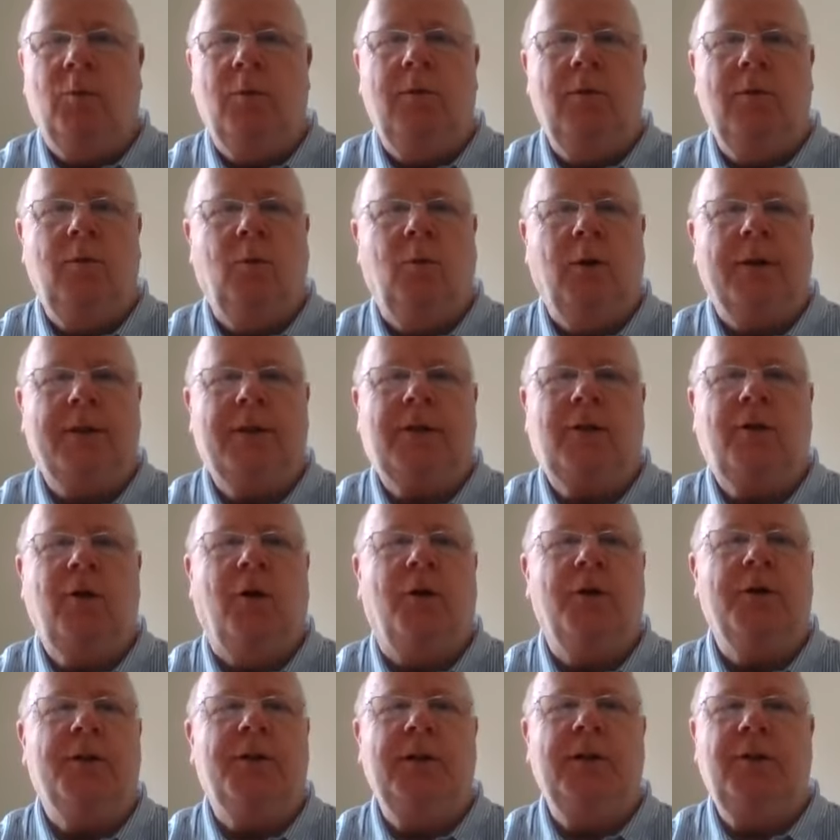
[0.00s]
what's
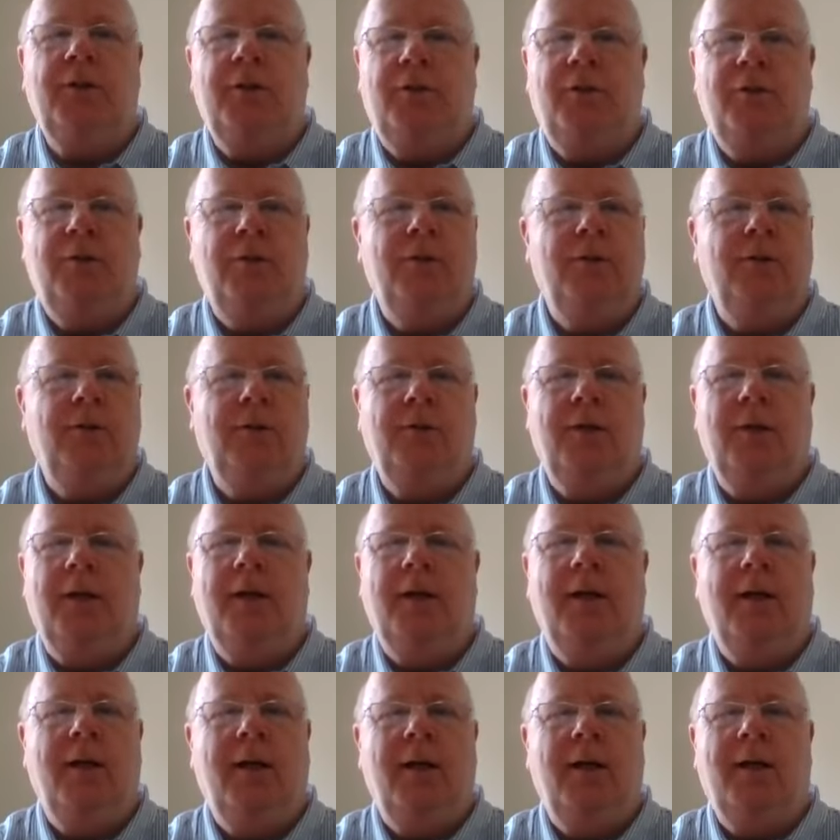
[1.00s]
causing you to
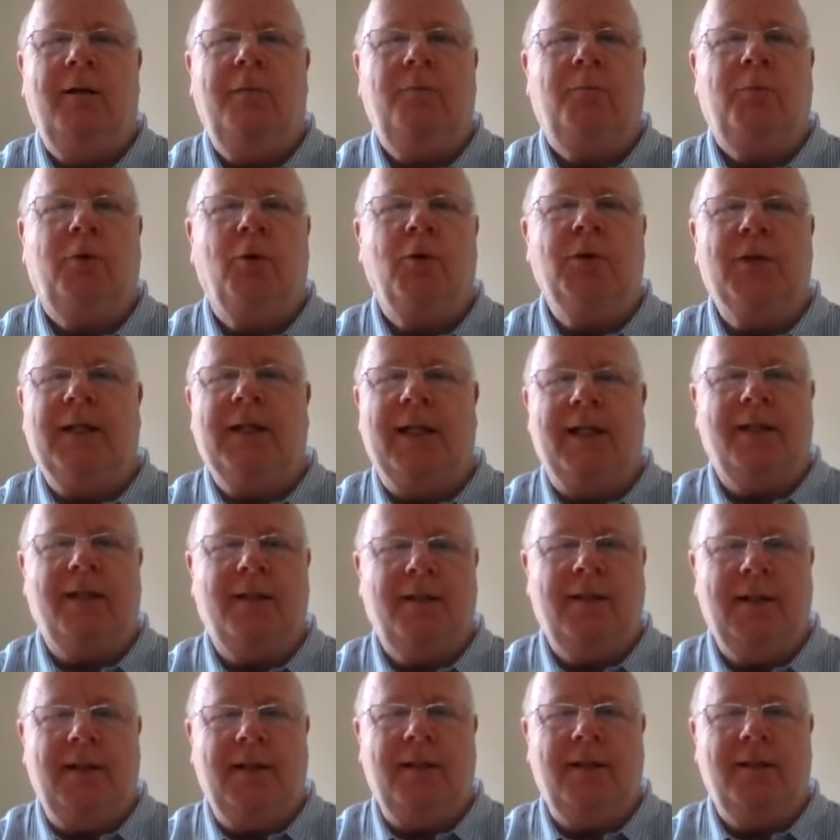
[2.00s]

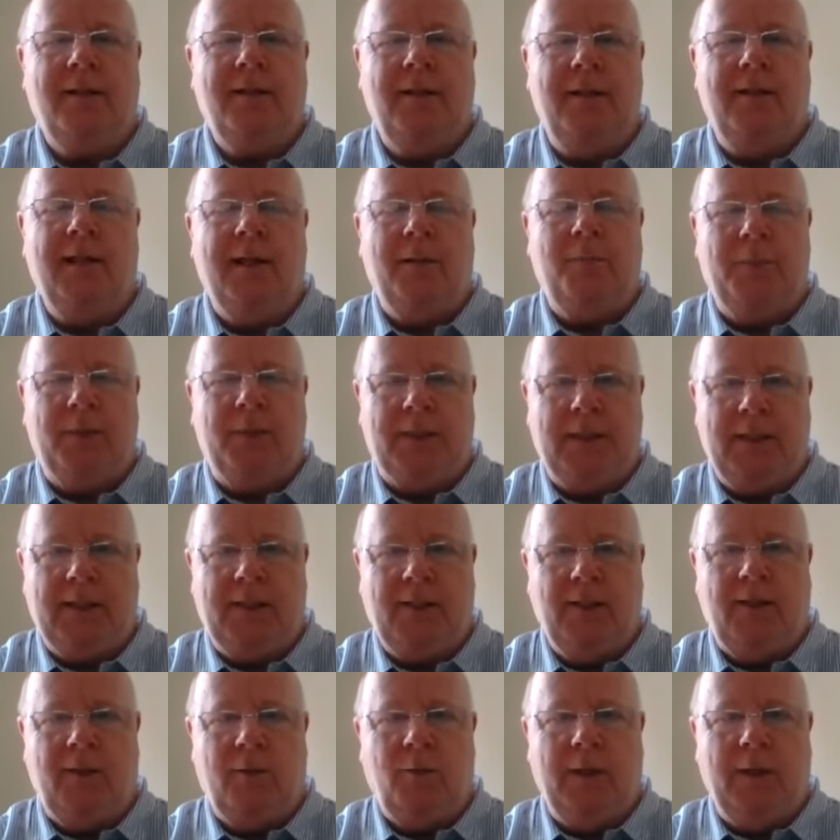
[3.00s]
process things in that
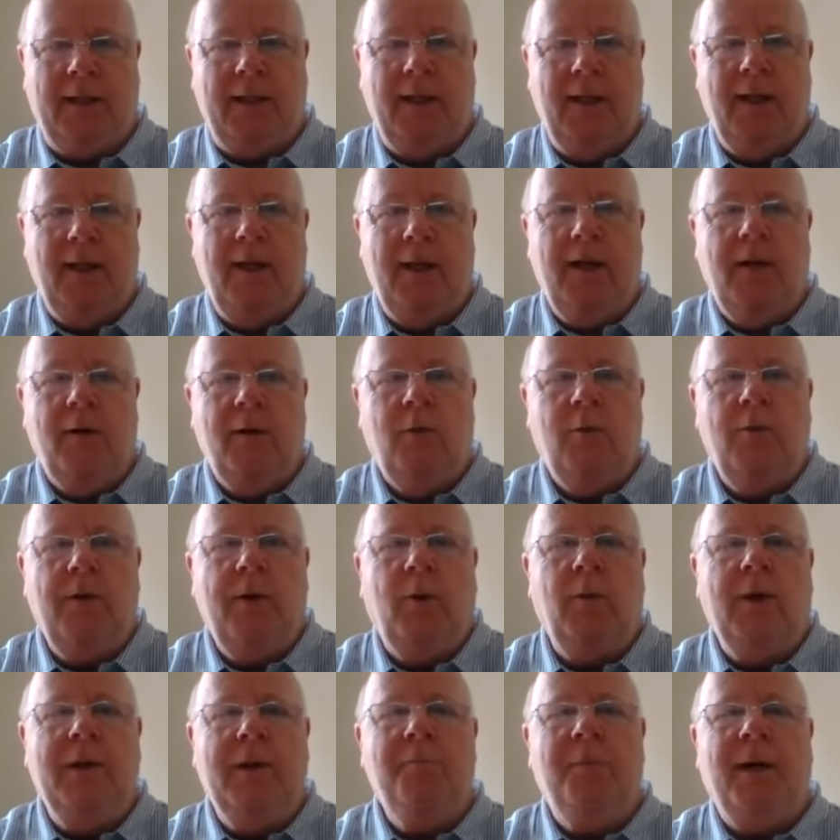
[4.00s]
particular way?
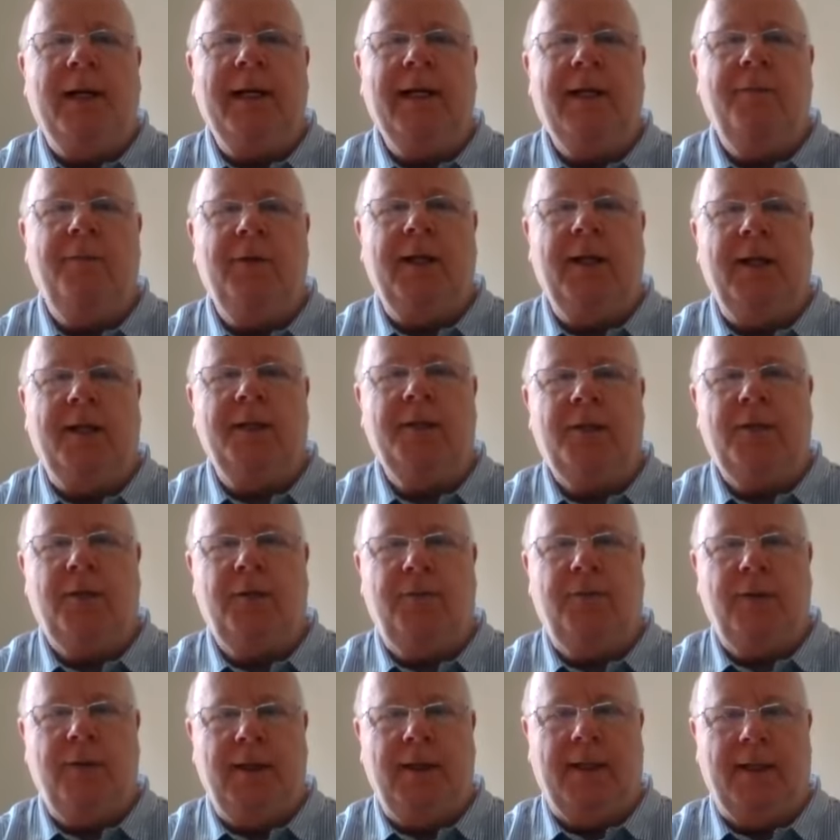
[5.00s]
That we might have an answer
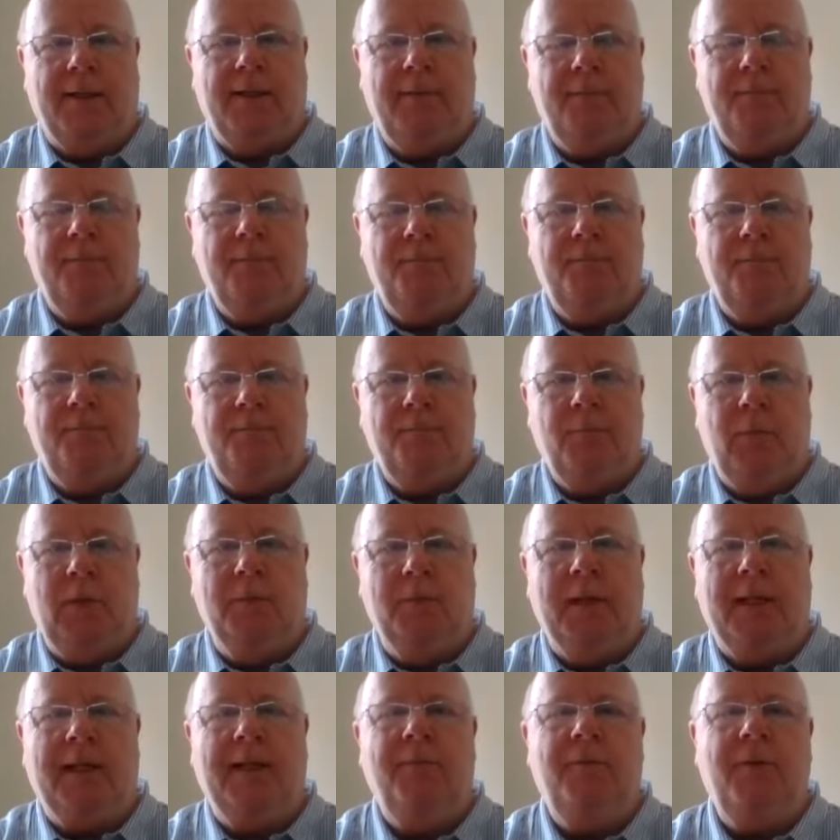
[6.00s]
for that. We
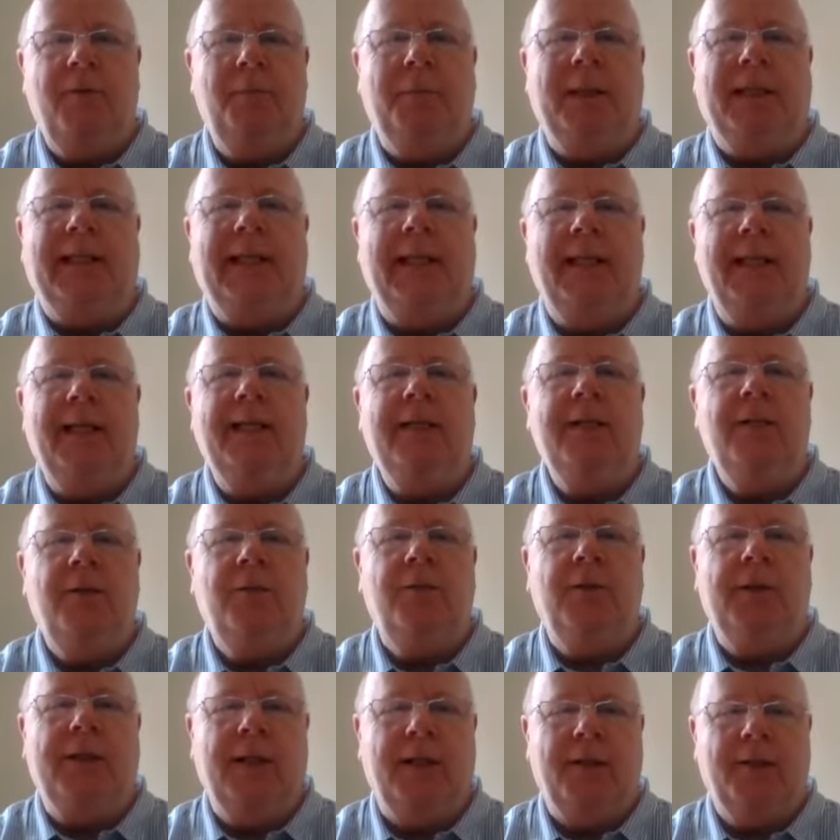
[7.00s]
might have the beginnings
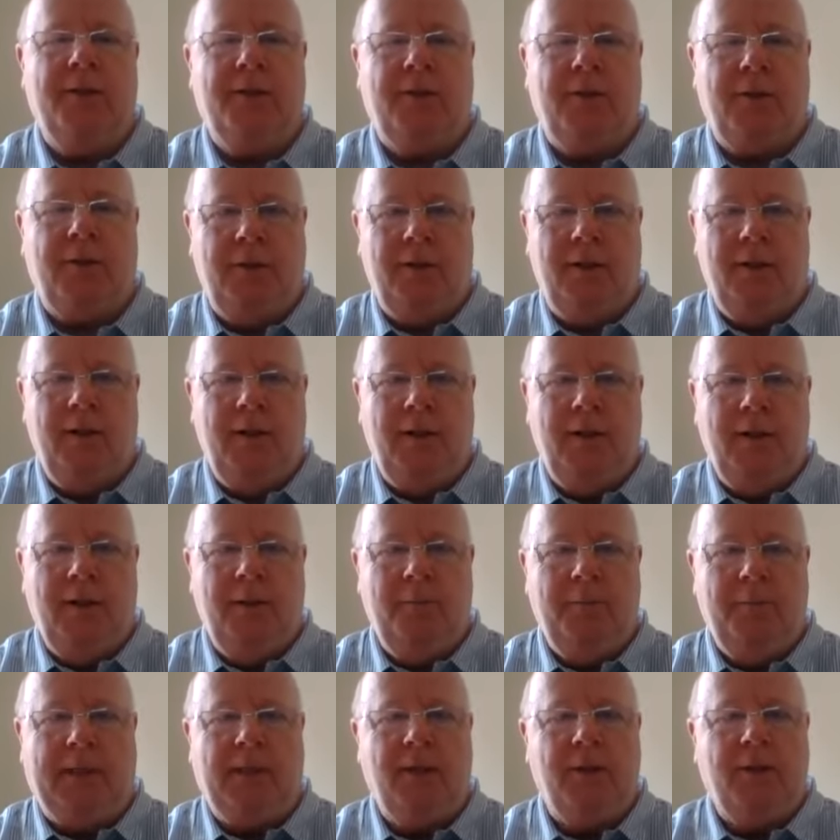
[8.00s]
of an answer,
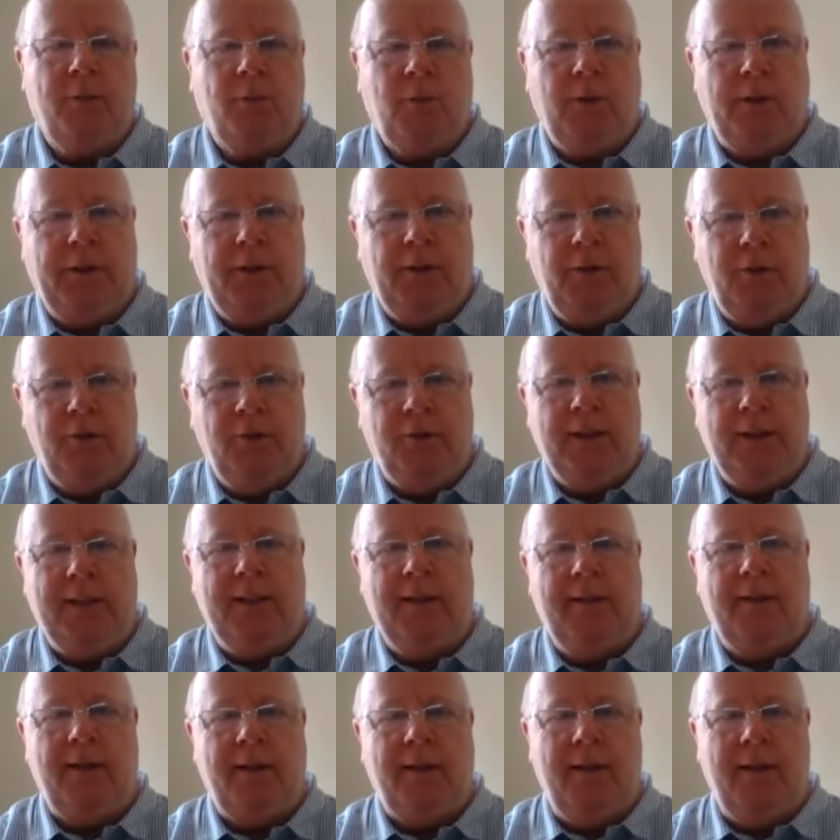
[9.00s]
because we're using